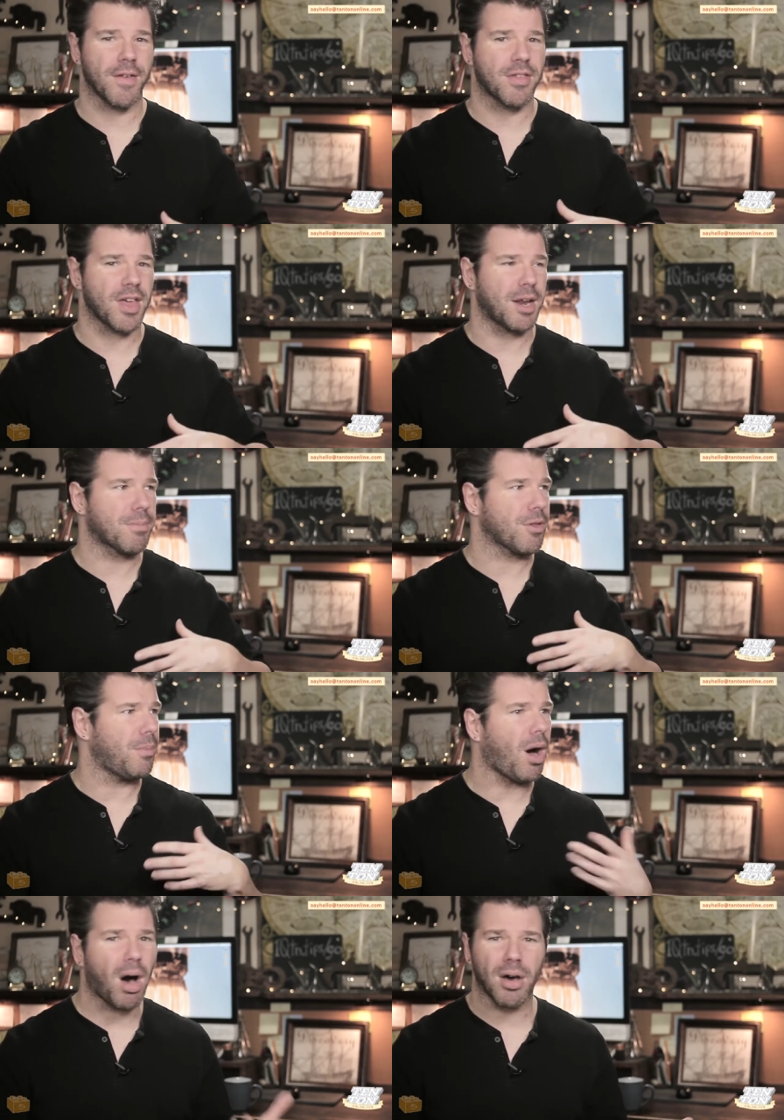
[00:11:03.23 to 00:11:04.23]
I've set up
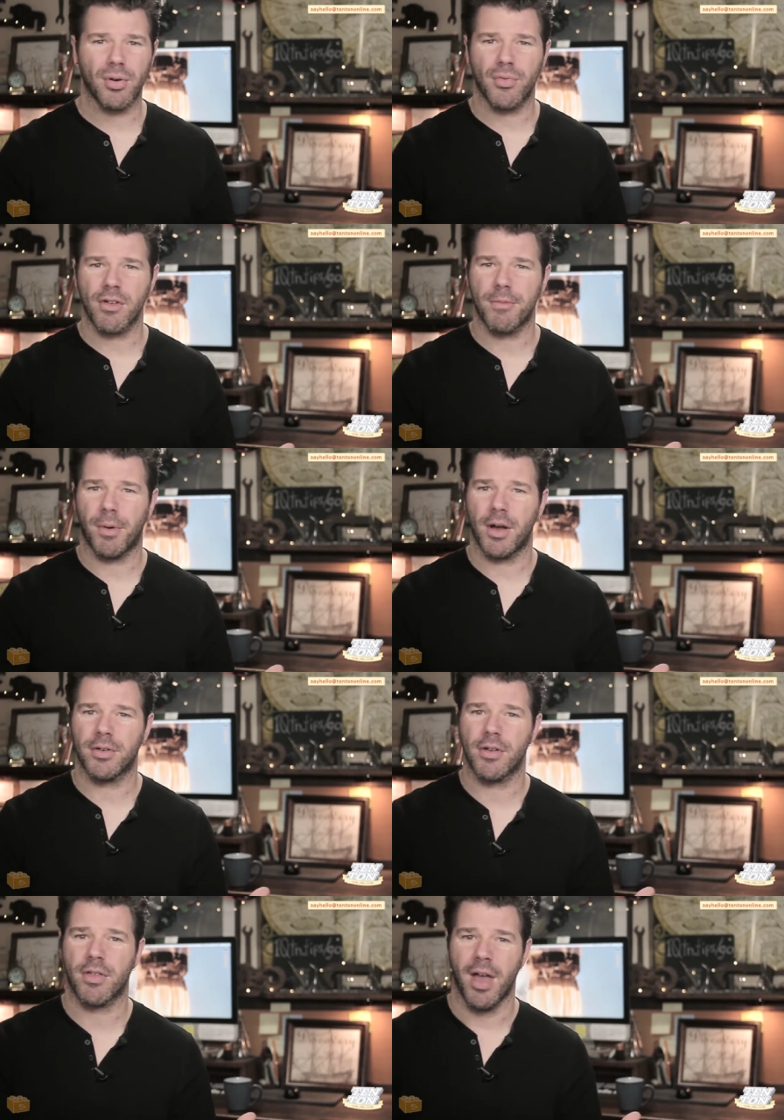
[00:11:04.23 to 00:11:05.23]
some
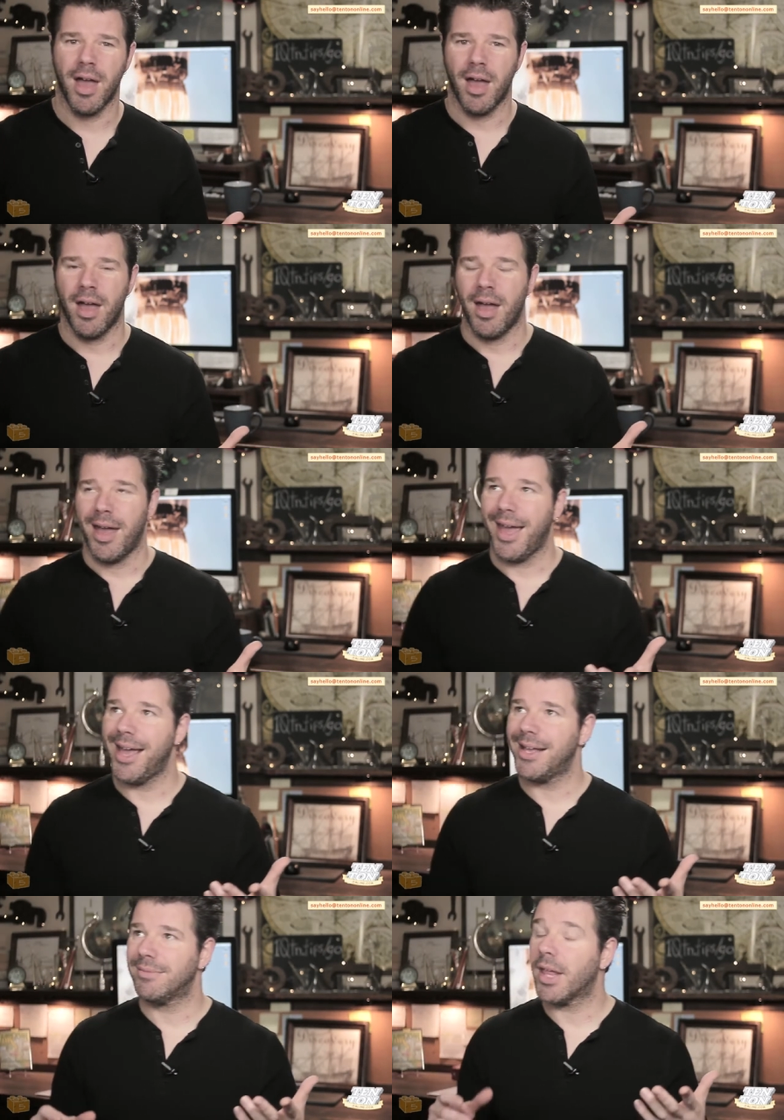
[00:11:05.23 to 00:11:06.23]
autoresponders.
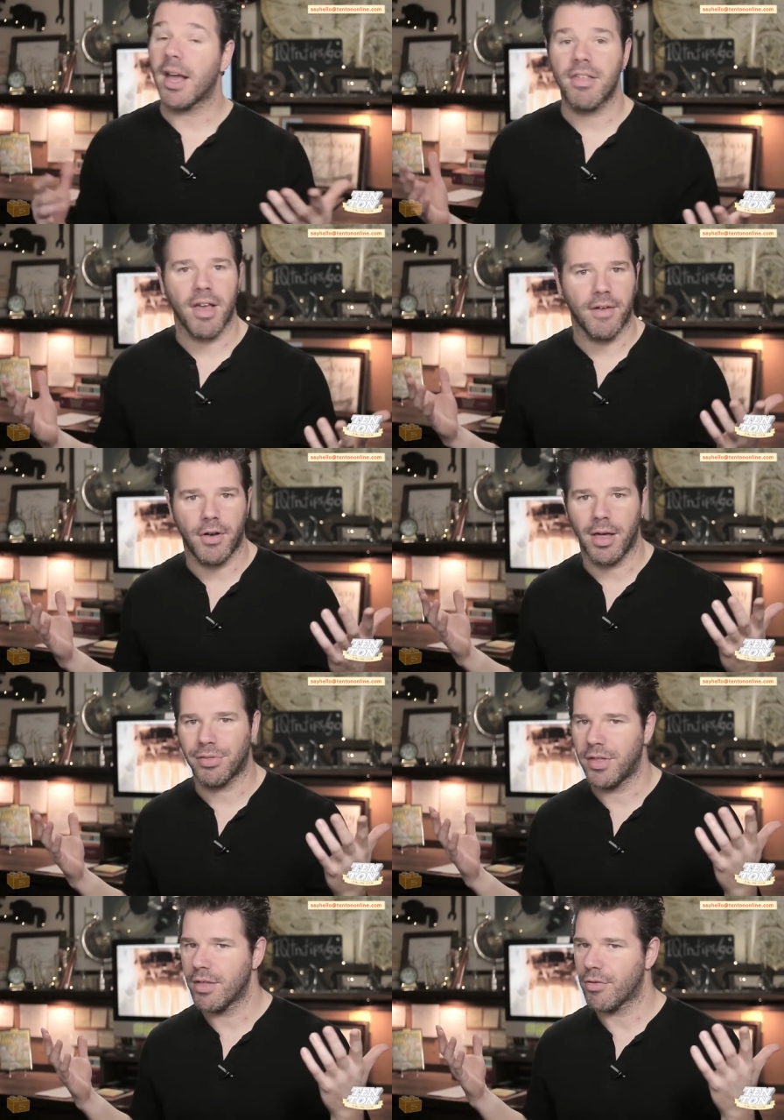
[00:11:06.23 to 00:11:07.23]
And like I say, I've
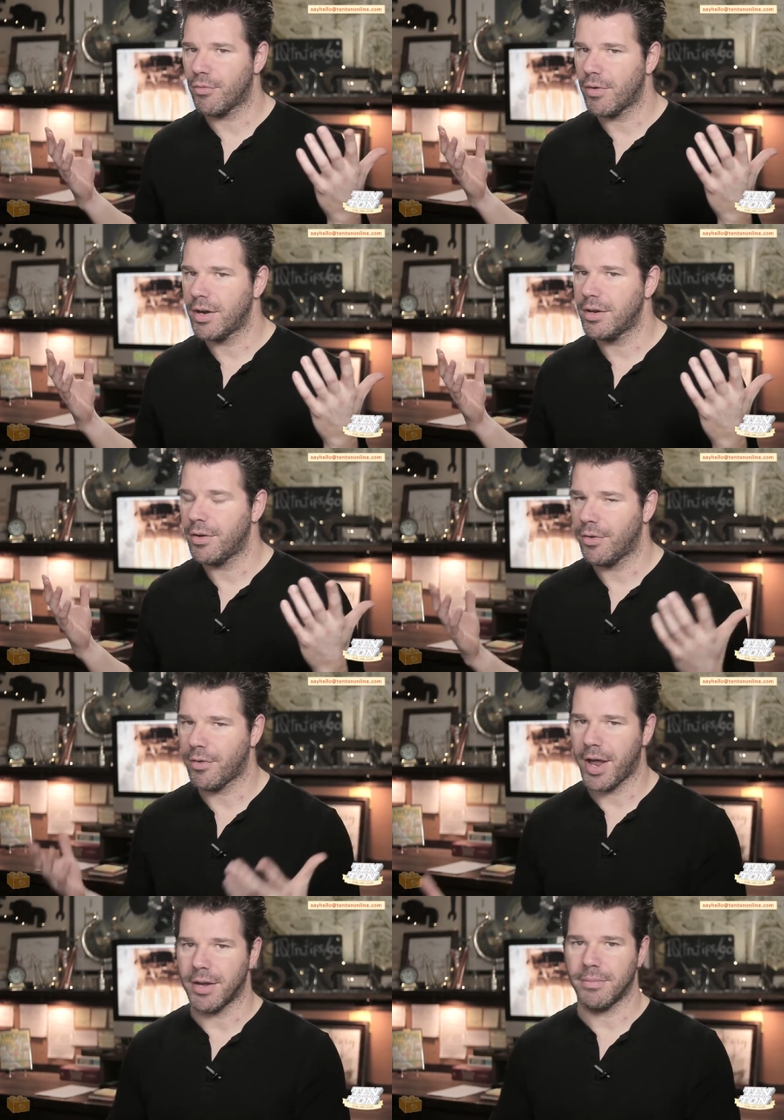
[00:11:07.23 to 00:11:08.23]
got things running great.